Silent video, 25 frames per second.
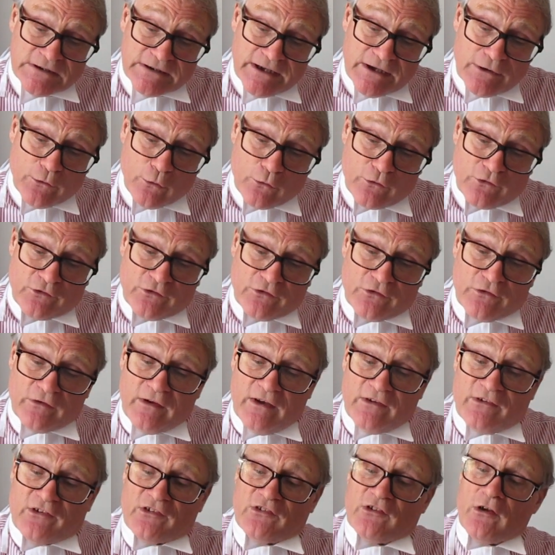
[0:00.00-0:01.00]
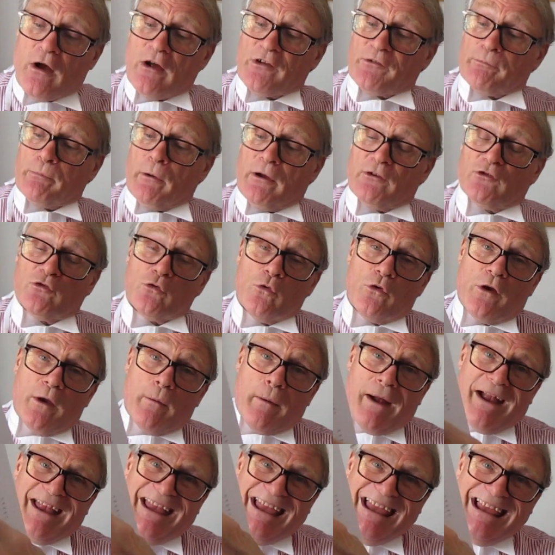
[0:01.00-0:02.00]
It starts by talking
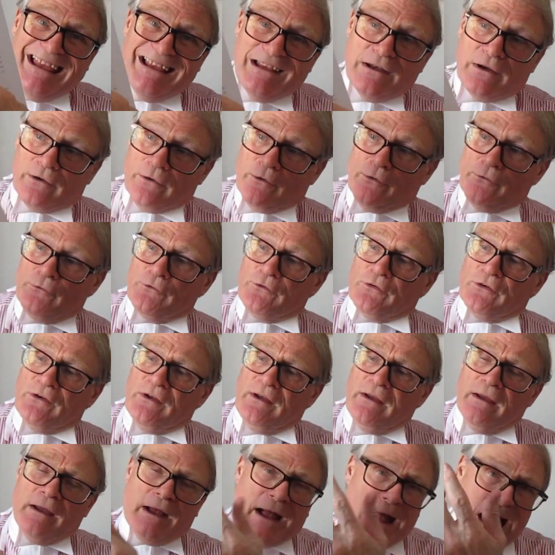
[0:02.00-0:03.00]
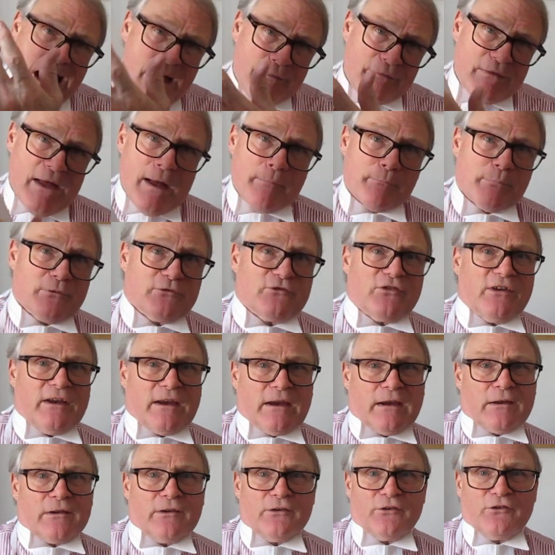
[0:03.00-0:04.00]
about England at that
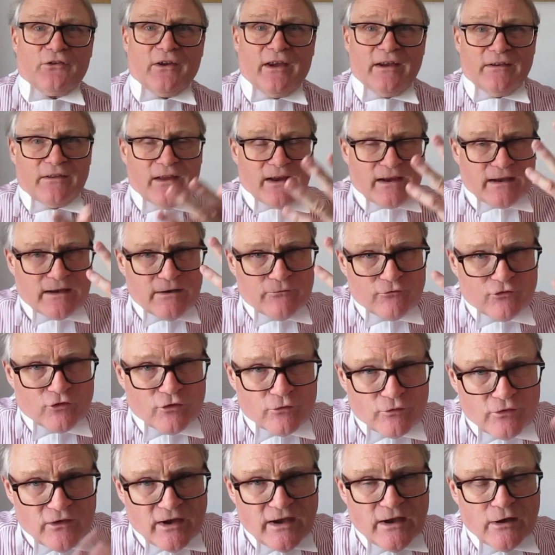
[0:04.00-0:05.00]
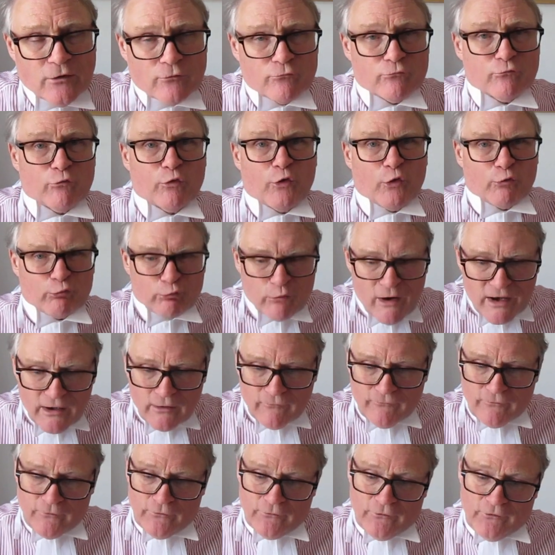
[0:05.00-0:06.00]
particular date. That gives you the
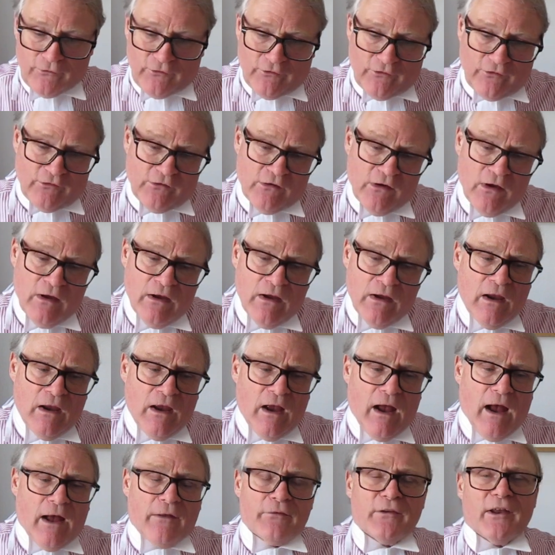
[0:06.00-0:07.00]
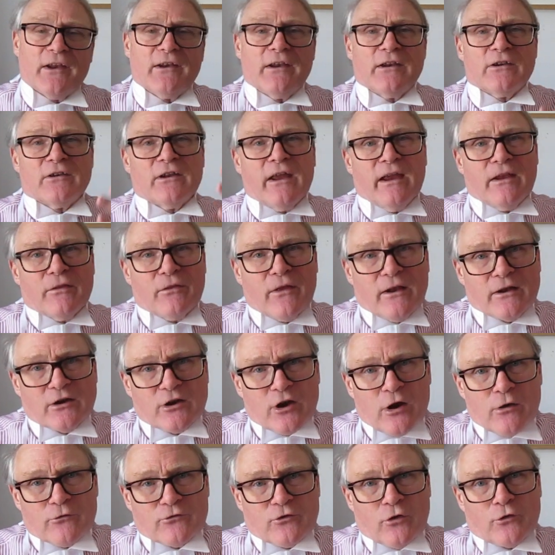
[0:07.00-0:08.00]
relevance, and then it then
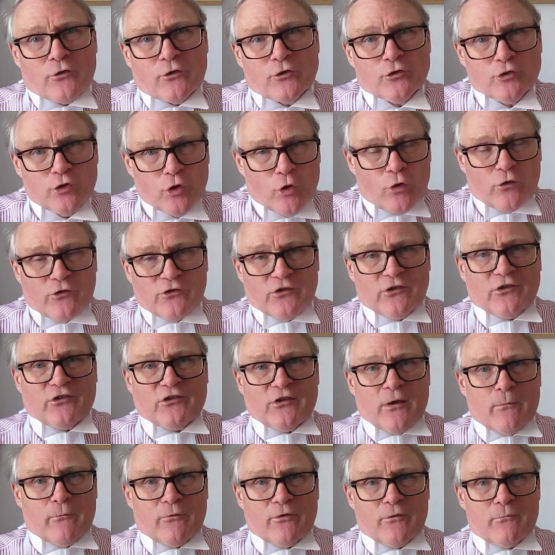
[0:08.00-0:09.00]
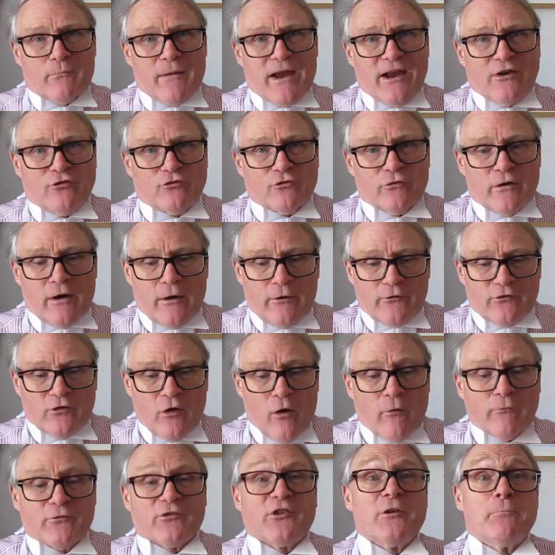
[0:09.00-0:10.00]
goes on and looks at some of the major areas,
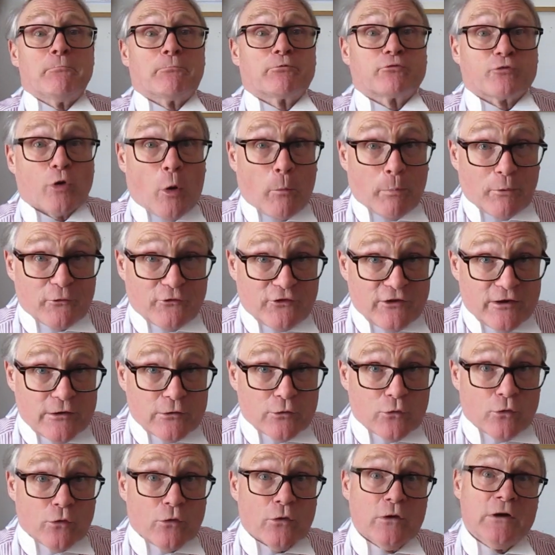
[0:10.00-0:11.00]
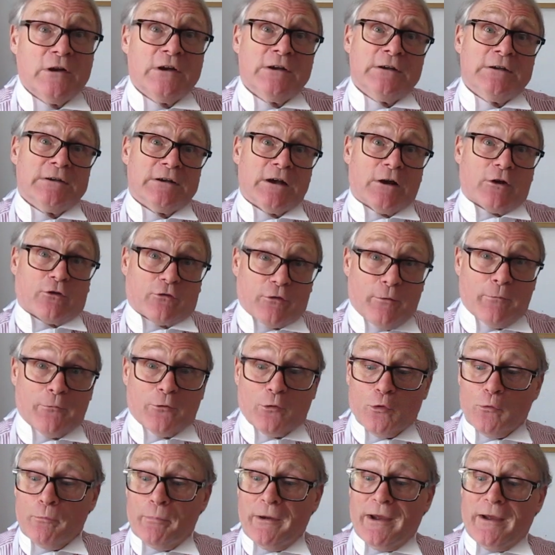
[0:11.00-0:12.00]
obviously property law and
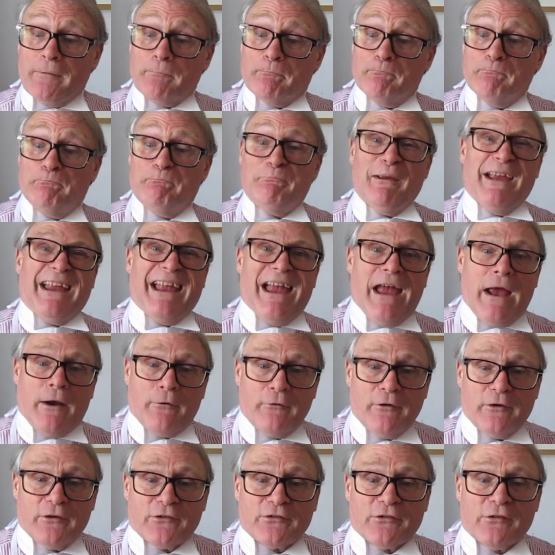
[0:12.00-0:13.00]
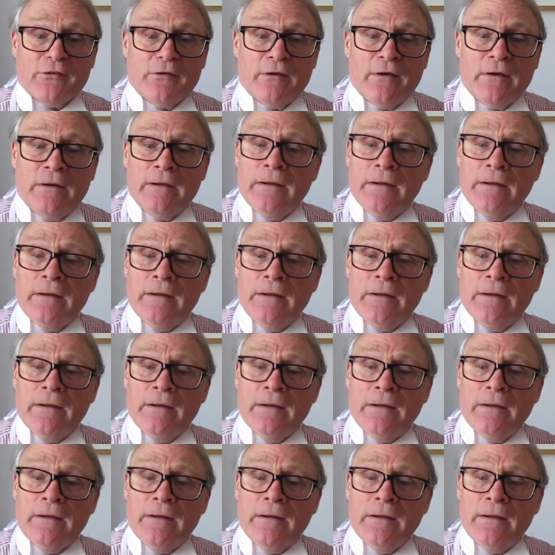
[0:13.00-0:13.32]
criminal law being big areas.